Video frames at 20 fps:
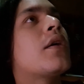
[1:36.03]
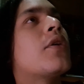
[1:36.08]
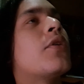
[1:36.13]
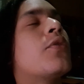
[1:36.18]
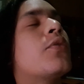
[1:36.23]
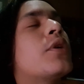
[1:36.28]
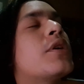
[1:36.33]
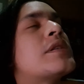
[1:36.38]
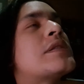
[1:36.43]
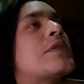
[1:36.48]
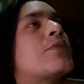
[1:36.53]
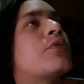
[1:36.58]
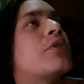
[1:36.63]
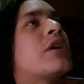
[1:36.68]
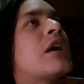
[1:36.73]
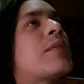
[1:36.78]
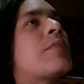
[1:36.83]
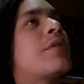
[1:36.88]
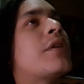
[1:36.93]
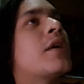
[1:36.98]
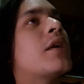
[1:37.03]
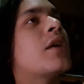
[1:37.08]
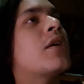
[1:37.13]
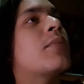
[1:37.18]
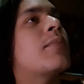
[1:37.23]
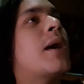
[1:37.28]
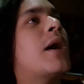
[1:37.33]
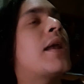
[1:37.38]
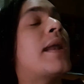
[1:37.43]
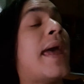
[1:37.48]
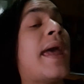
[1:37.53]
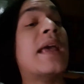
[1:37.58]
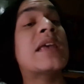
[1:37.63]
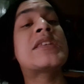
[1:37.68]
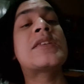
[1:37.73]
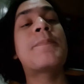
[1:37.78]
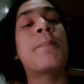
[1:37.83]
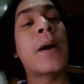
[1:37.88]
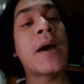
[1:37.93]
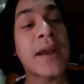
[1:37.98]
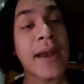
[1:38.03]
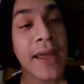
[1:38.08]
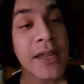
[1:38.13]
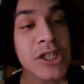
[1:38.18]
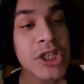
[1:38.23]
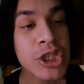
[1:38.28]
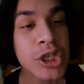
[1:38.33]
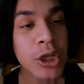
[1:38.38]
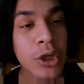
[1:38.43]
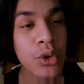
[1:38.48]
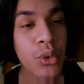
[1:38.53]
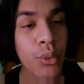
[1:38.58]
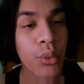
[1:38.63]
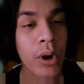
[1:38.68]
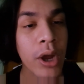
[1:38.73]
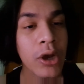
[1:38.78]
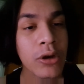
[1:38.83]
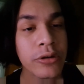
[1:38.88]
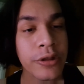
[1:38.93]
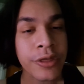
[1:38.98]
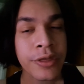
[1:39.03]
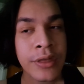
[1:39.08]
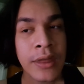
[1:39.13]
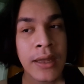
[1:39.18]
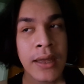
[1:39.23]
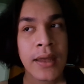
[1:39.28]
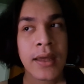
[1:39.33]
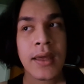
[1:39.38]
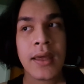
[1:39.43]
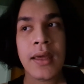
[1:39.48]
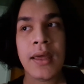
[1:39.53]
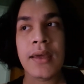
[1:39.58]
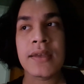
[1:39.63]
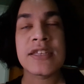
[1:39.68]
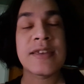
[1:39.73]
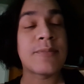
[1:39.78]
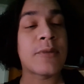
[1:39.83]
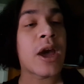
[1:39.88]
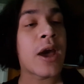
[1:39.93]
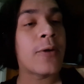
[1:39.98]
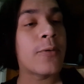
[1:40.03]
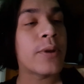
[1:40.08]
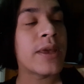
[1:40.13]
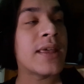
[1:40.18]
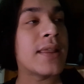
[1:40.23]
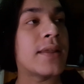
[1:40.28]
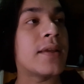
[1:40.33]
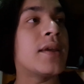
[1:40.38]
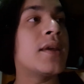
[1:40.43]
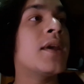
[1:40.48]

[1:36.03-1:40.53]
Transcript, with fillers: what's the word I'm thinking about? Exponential growth. Except not really.